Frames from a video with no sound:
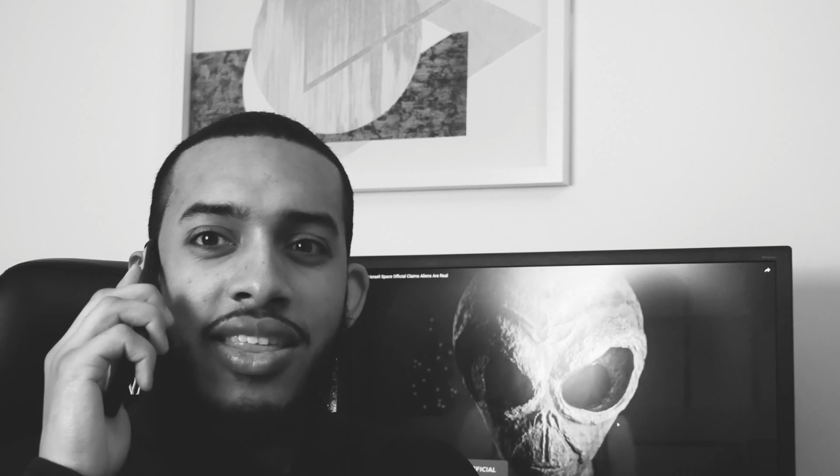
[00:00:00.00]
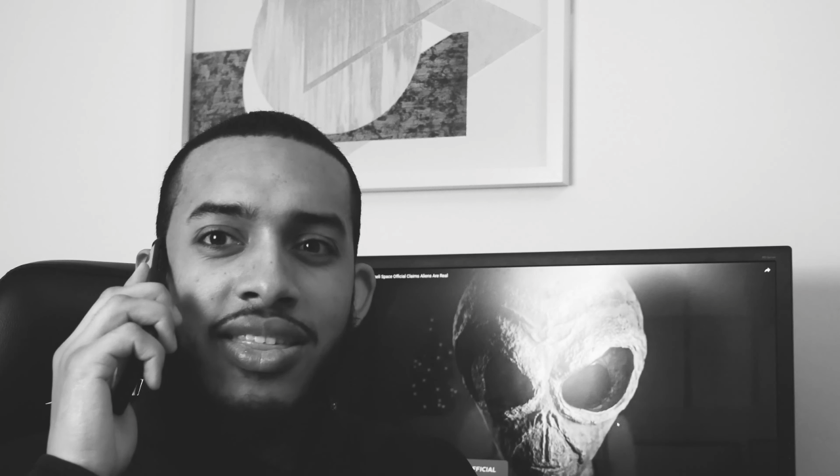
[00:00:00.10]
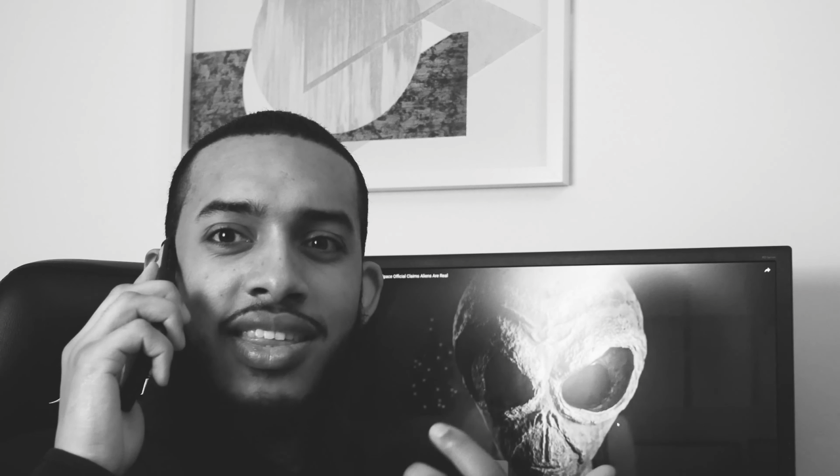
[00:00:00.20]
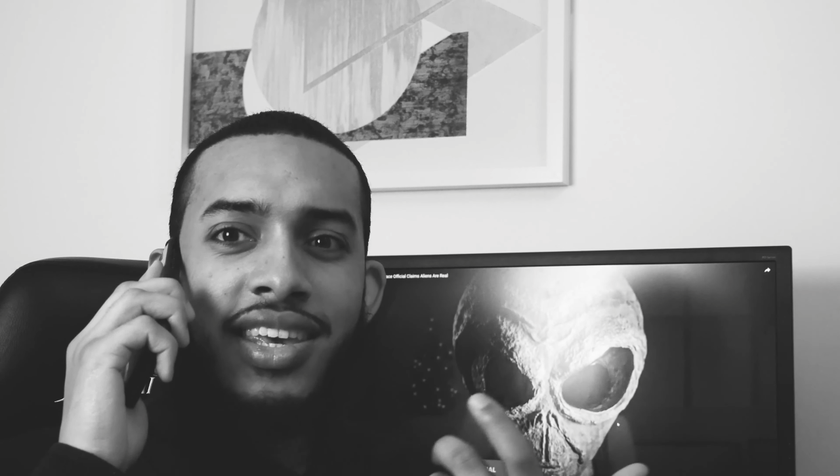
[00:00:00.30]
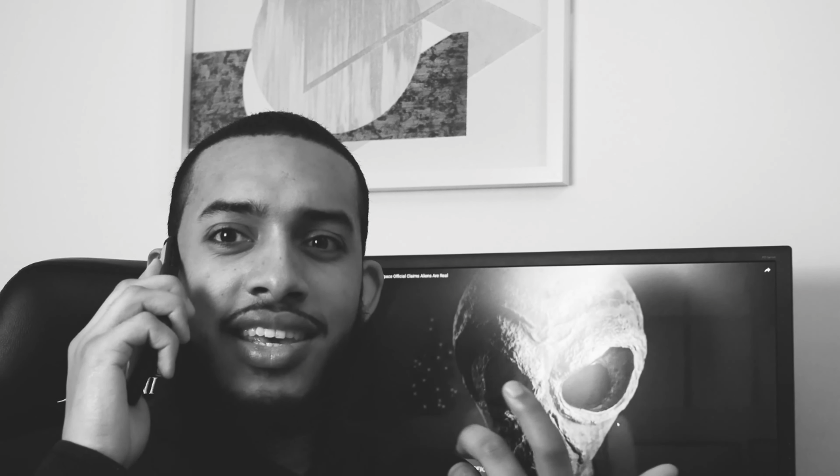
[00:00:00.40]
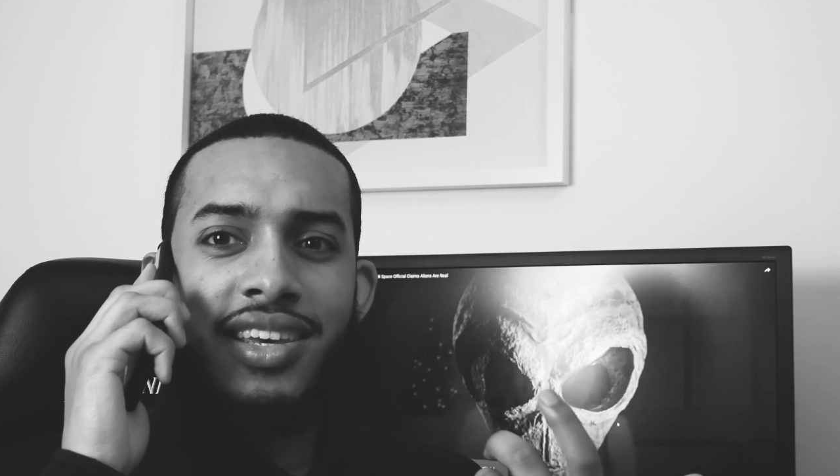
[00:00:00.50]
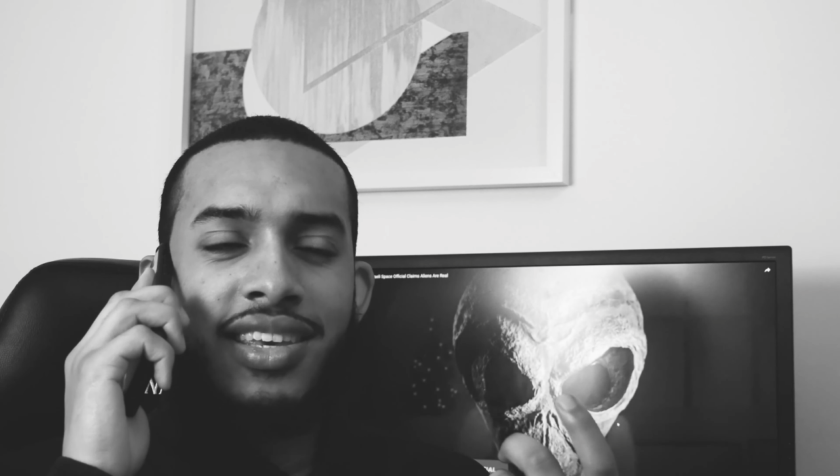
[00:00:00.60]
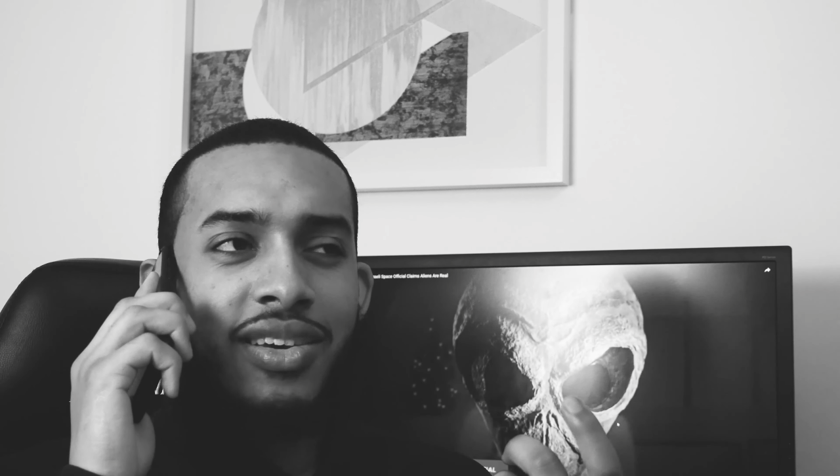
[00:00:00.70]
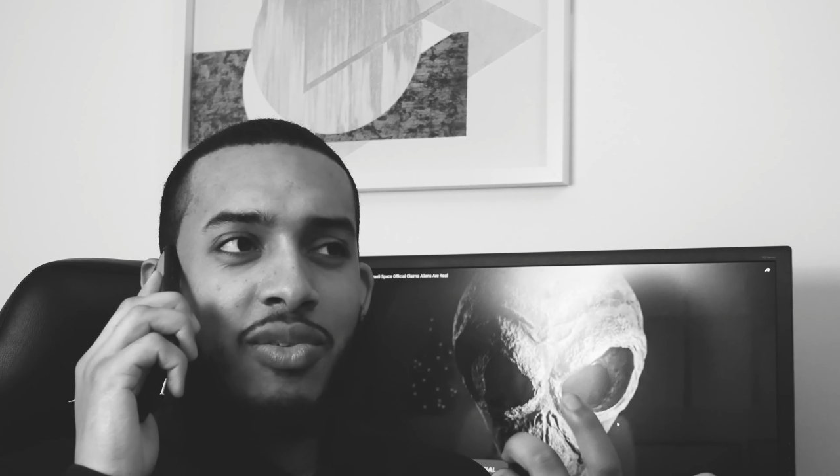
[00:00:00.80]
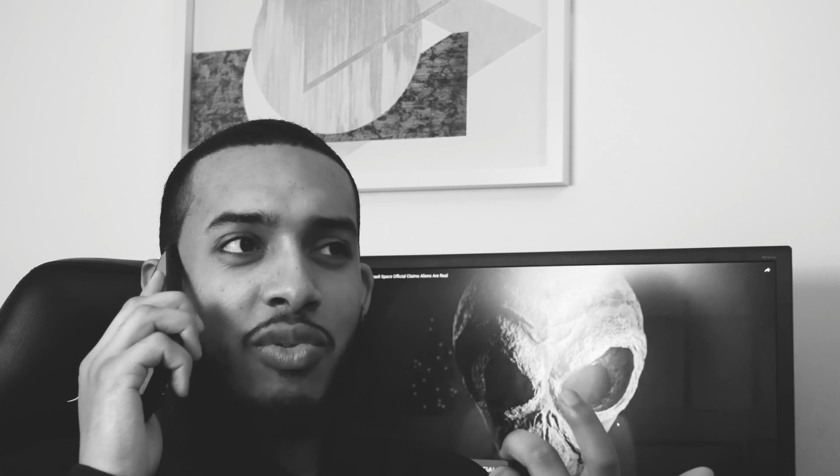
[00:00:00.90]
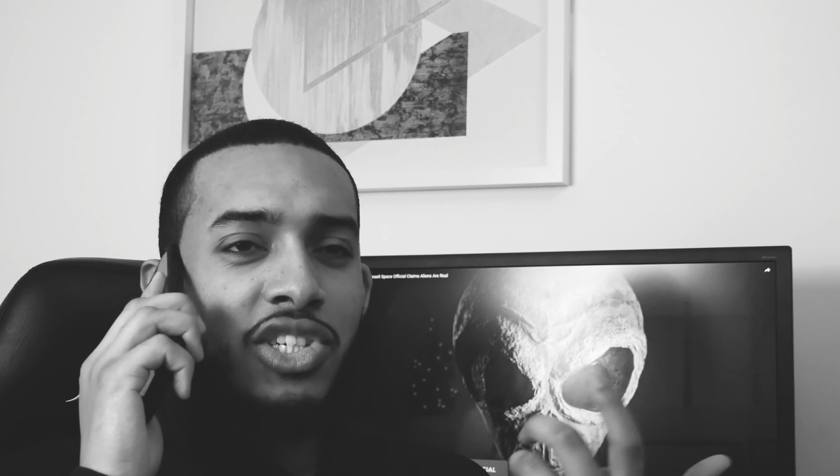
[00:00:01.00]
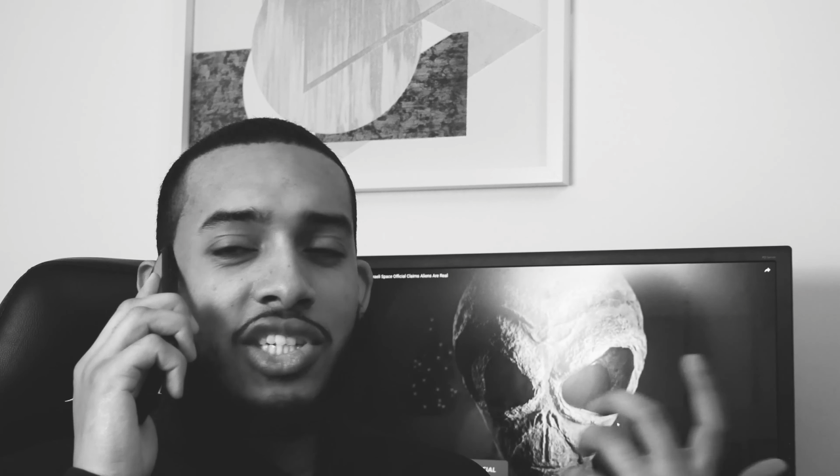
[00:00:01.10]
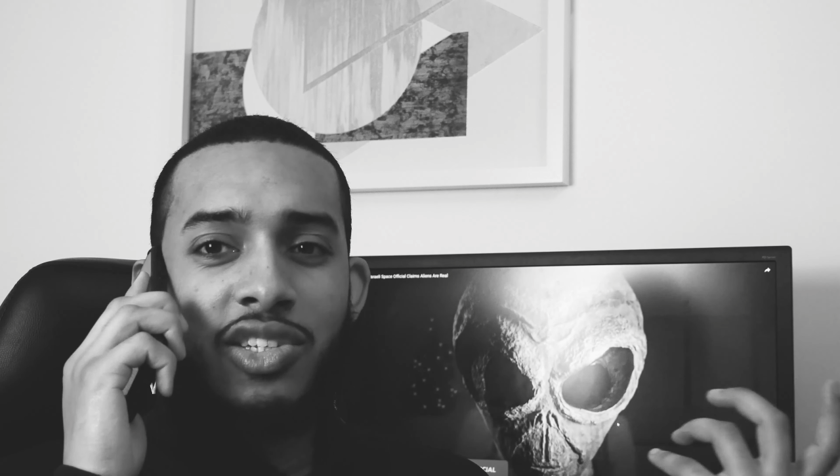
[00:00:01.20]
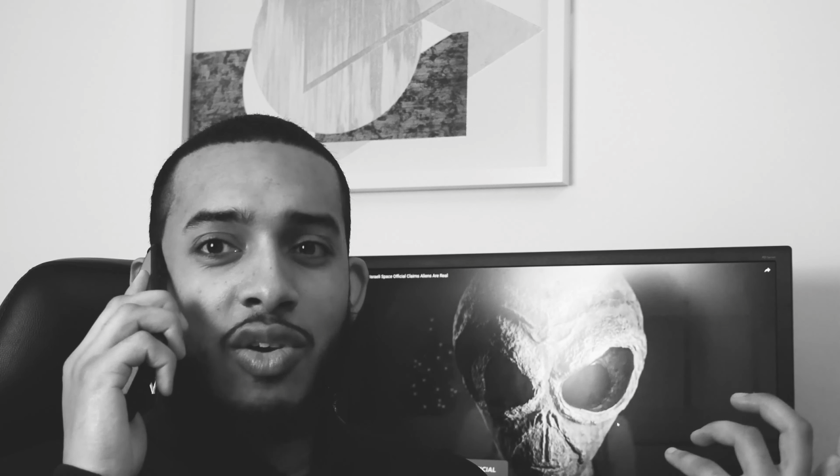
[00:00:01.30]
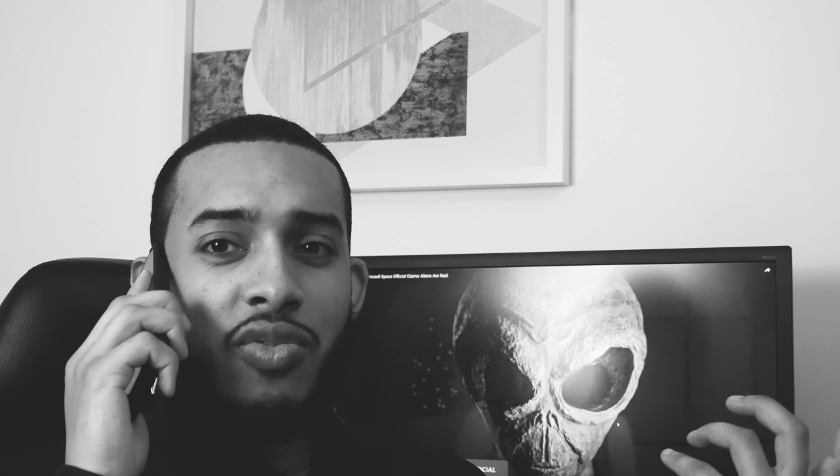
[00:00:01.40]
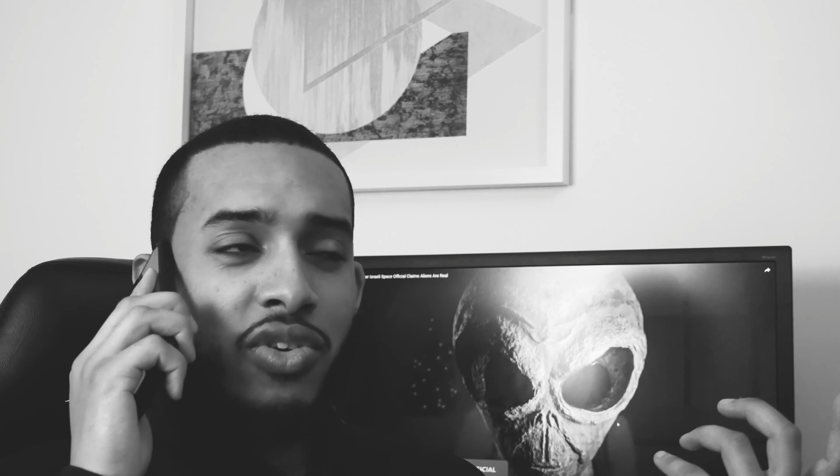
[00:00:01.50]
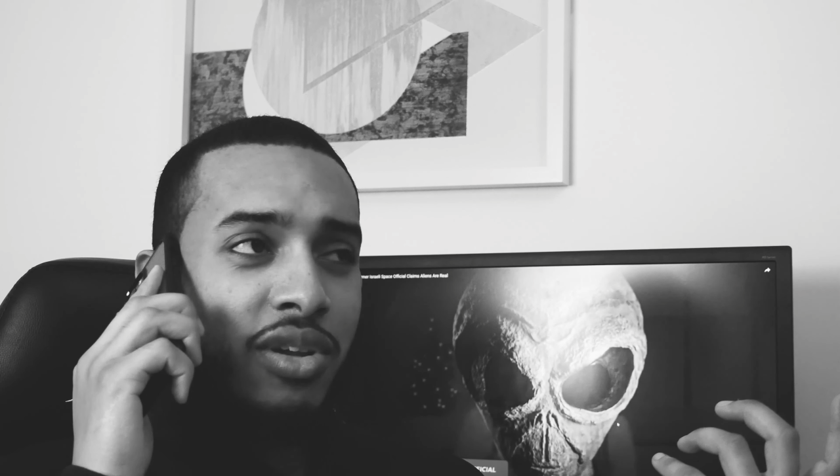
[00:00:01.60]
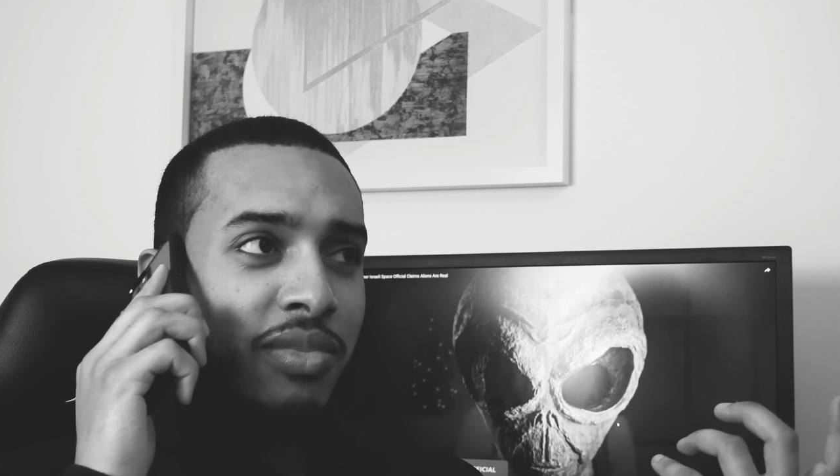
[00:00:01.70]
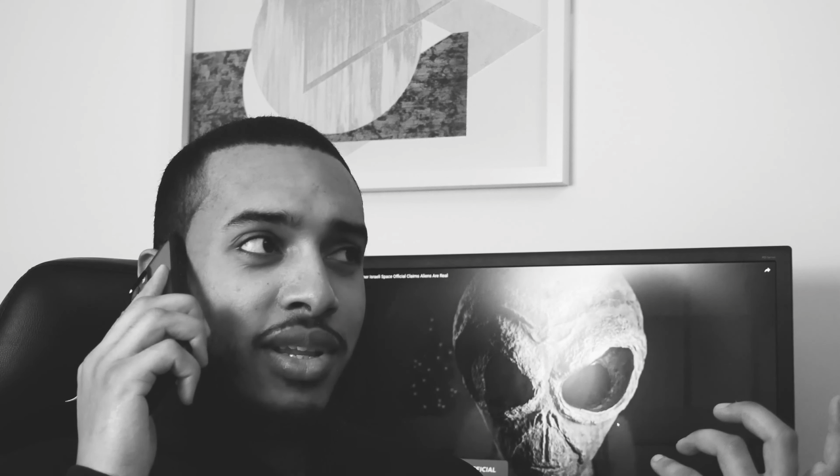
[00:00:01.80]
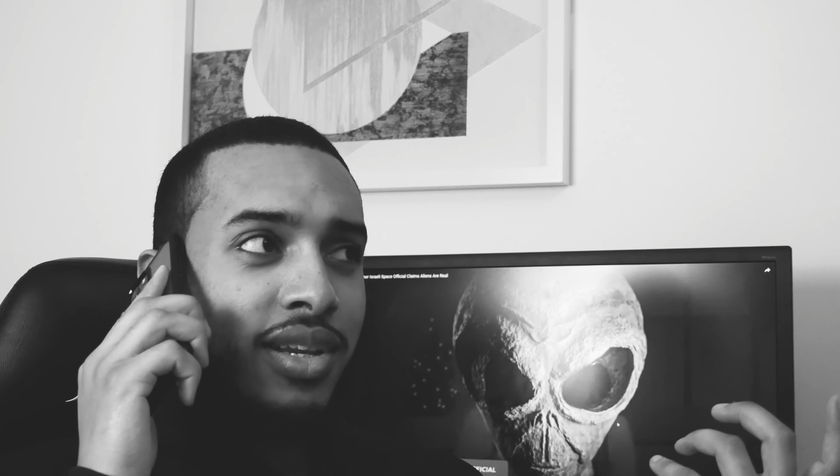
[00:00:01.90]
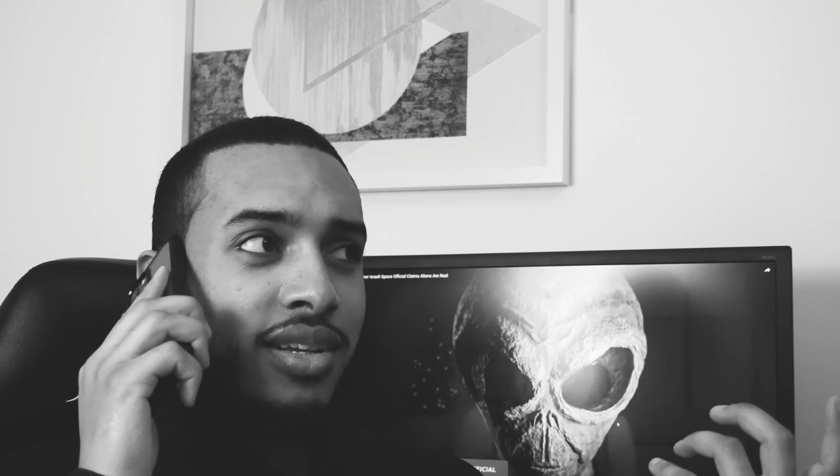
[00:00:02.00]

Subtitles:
think we should just go for it, man.